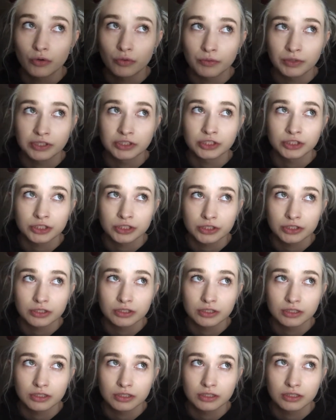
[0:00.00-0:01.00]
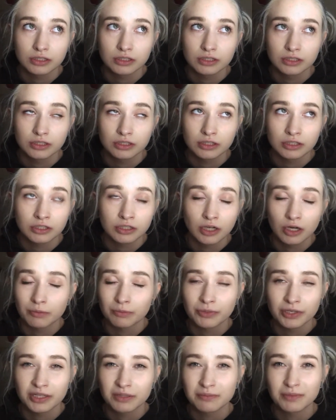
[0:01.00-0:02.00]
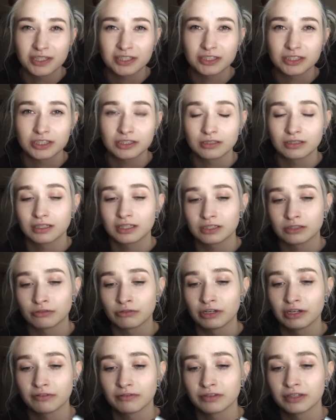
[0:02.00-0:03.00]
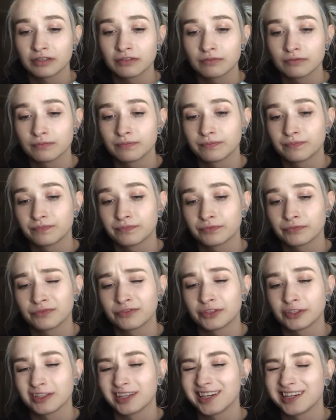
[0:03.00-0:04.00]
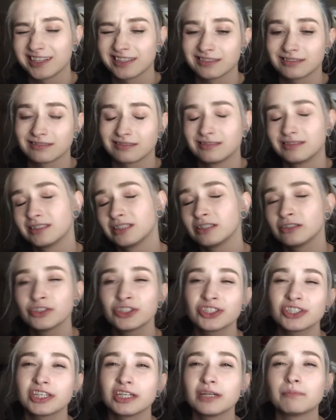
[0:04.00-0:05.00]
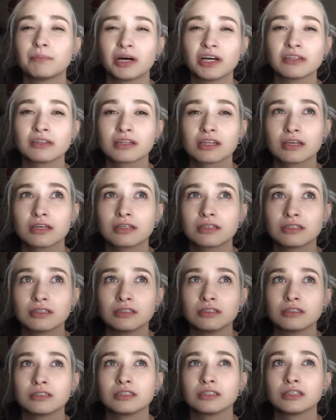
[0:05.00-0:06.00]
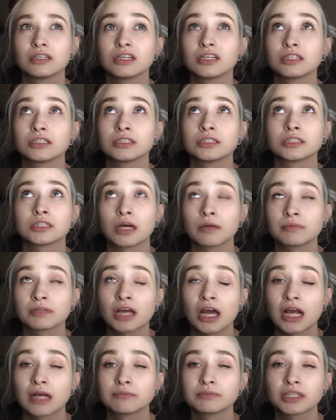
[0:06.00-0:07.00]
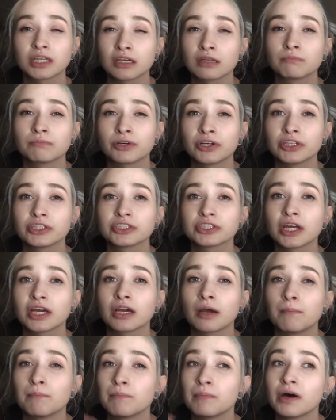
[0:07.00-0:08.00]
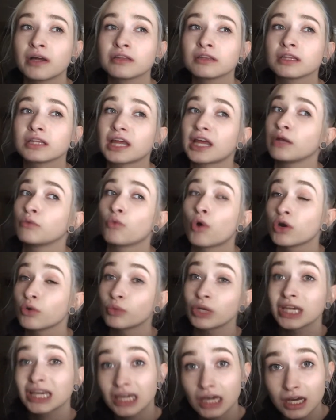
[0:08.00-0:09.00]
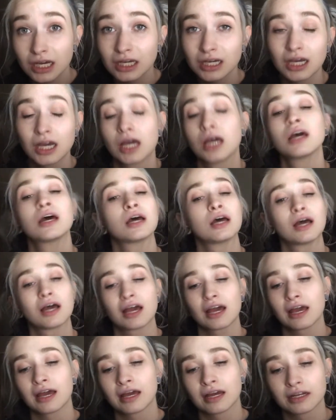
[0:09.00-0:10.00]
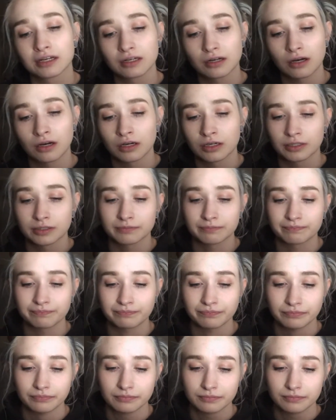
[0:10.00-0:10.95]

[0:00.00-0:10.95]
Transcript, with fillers: which, you know, pretty much gets rid of it for like usually a month. Sometimes I can push like a month in one week, and um,